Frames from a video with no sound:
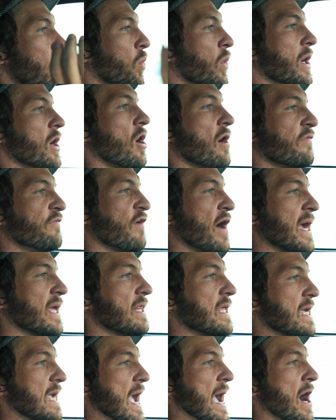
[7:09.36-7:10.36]
We are
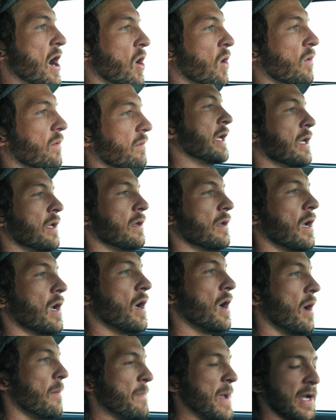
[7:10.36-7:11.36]
finally out in
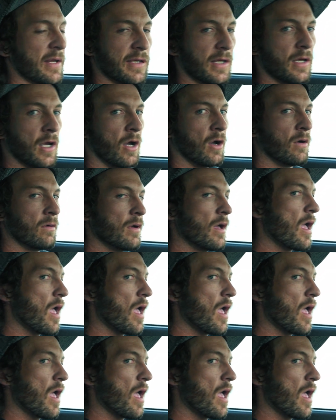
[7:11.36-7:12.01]
Mexico.